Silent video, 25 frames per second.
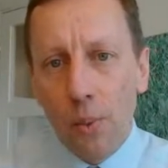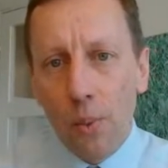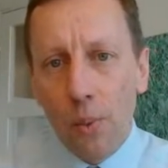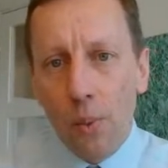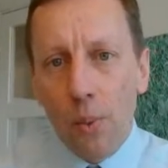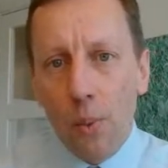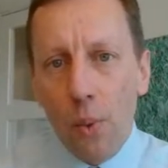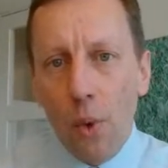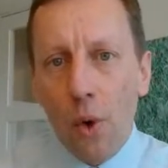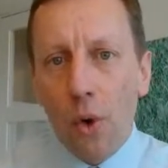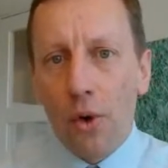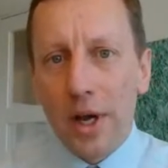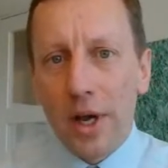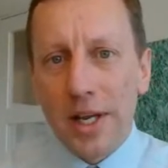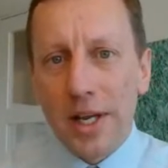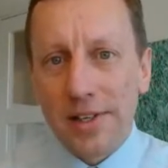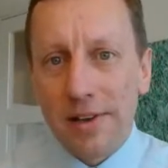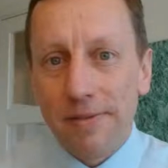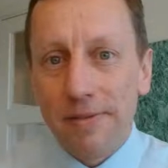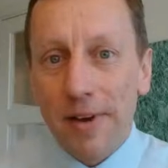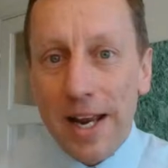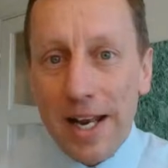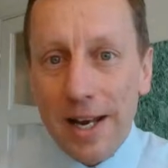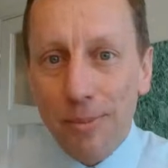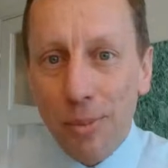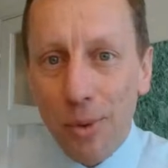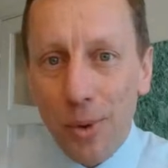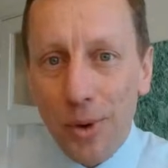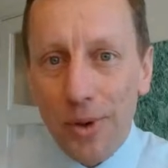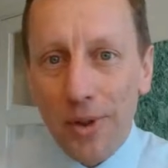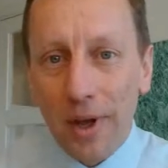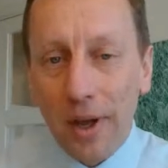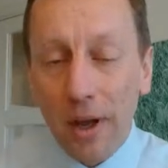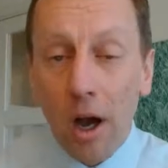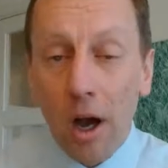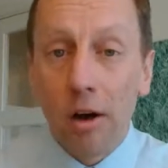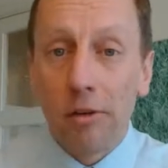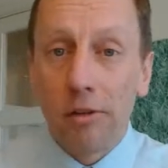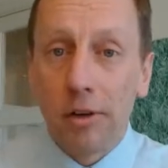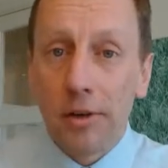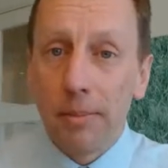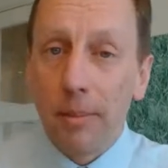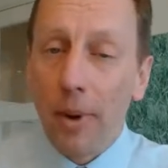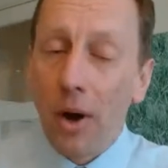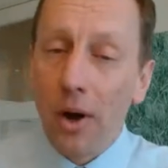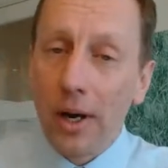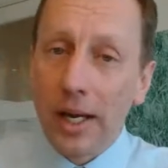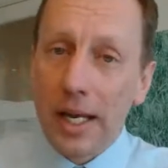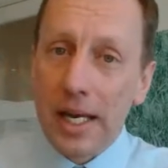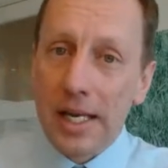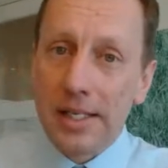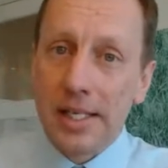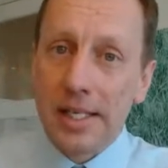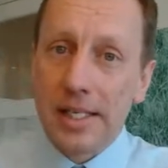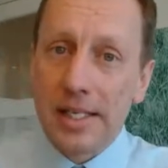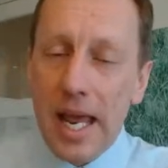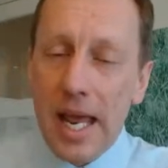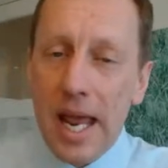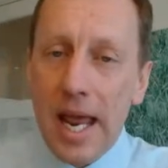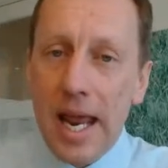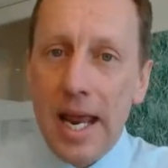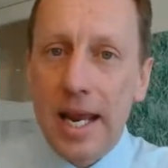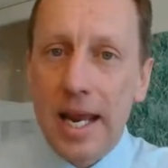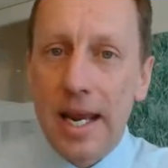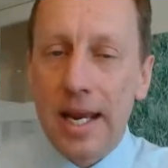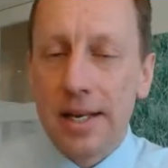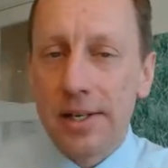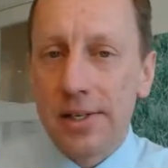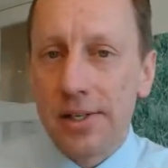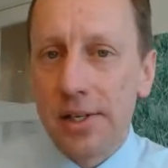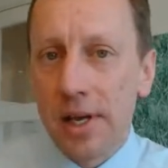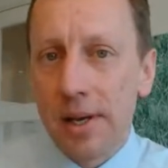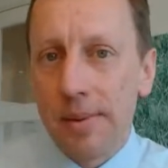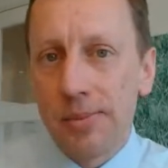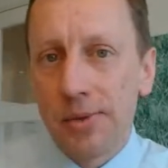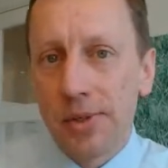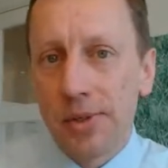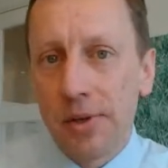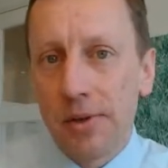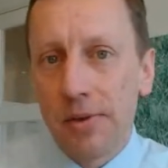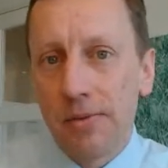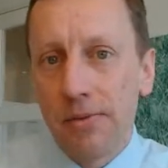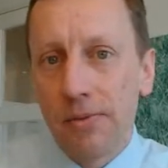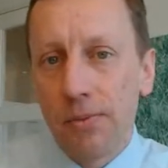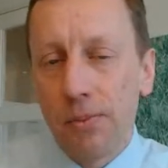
What is available in the current market today in terms of